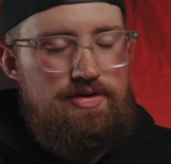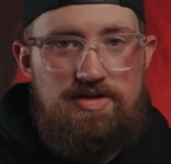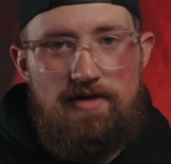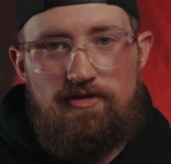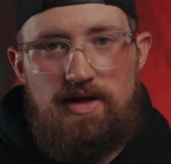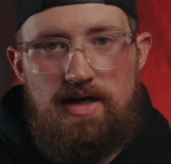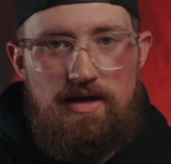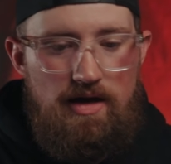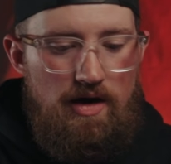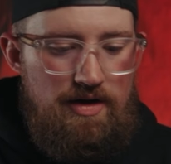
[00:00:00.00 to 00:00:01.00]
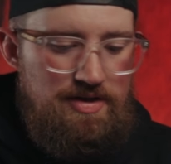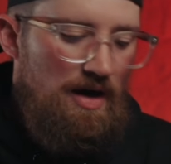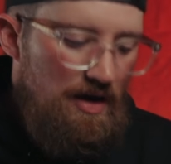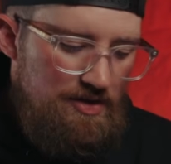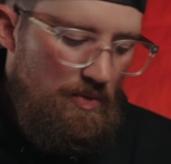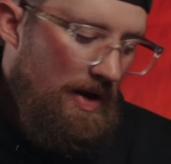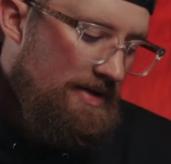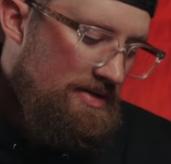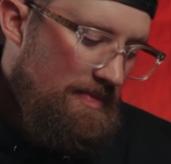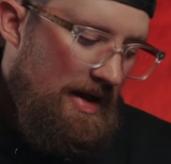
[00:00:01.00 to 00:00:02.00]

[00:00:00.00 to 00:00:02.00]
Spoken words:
There's definitely tons of ways to